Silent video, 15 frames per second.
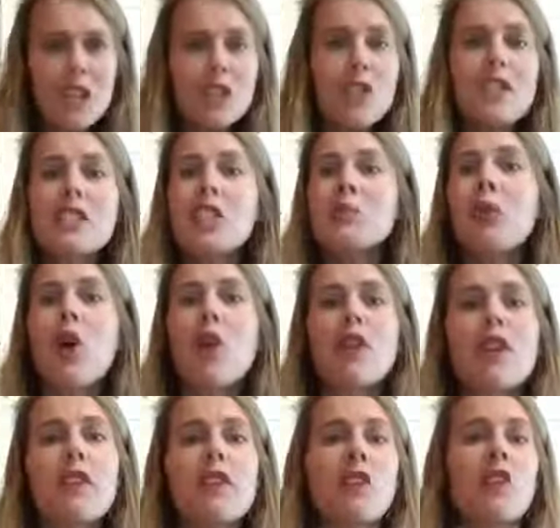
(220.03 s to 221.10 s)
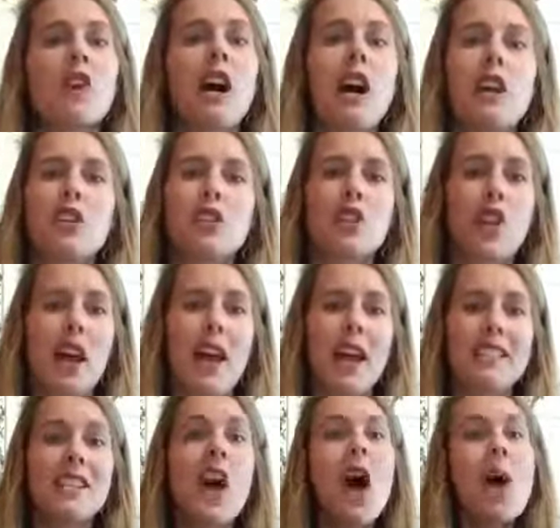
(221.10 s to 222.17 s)
So this is perfect for your college
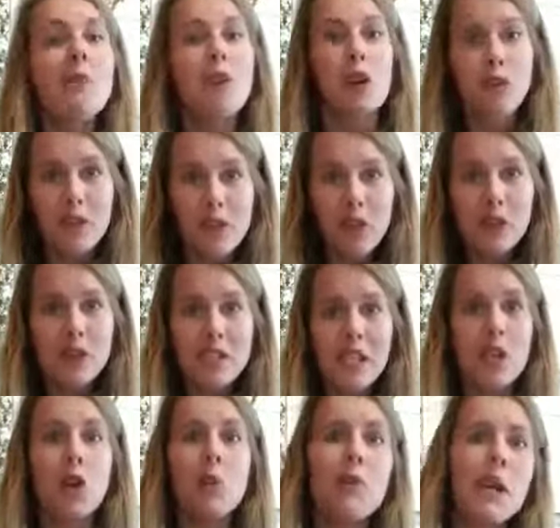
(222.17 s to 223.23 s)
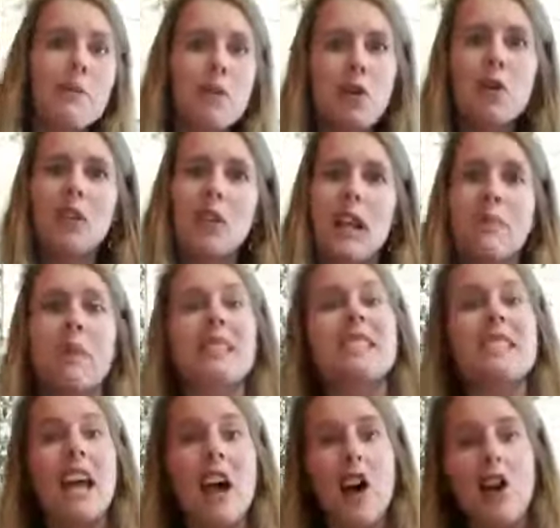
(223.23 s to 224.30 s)
grads, perfect for your single people like
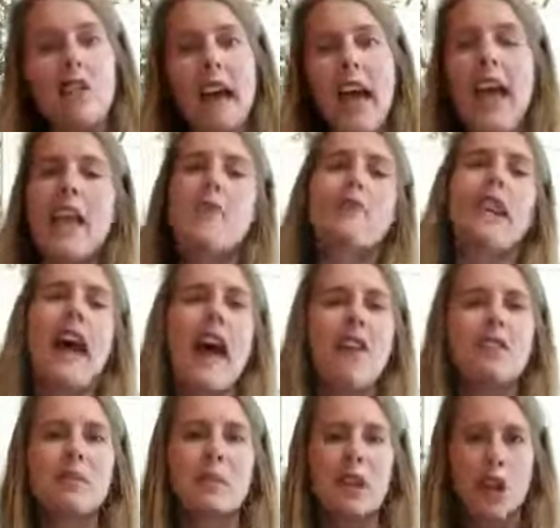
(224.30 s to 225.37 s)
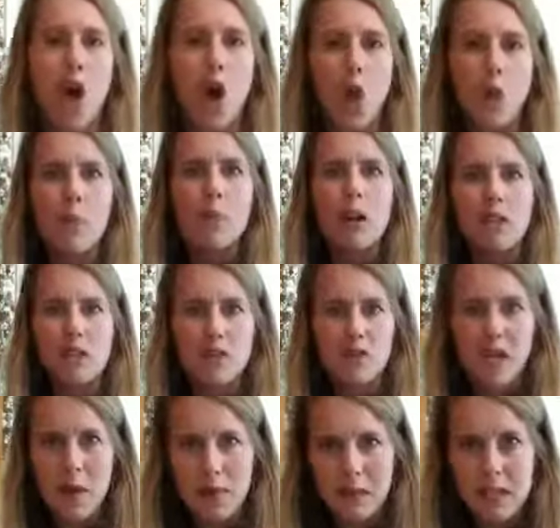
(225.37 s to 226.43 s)
myself. I hate when I have to make a whole bunch of
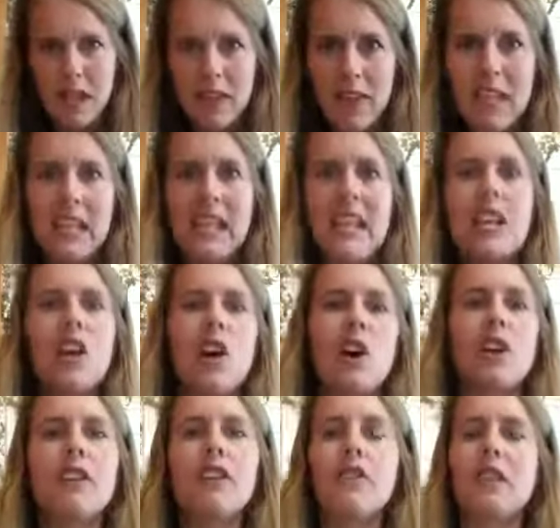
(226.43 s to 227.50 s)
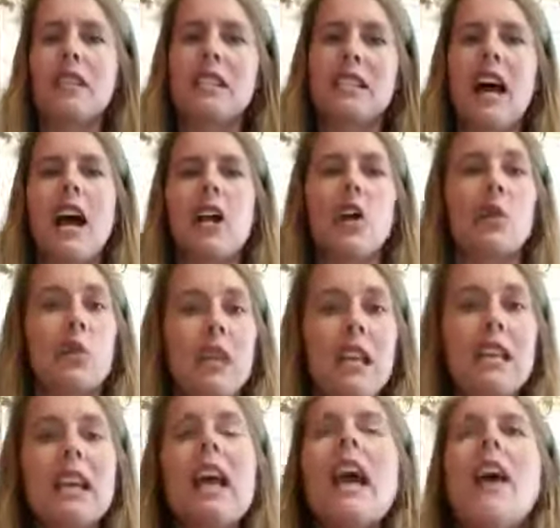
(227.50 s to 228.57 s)
something and then eat on it for an entire
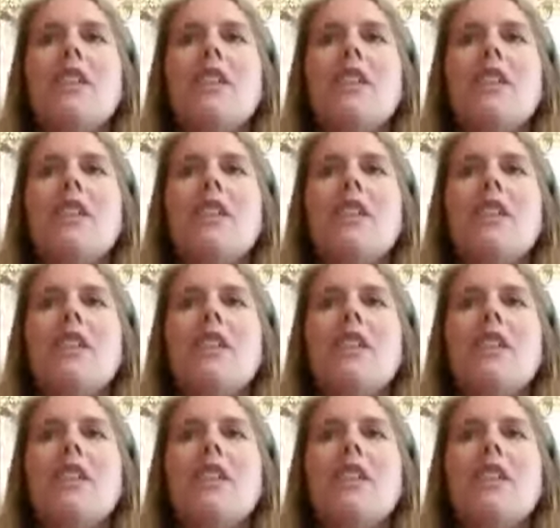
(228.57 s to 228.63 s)
week.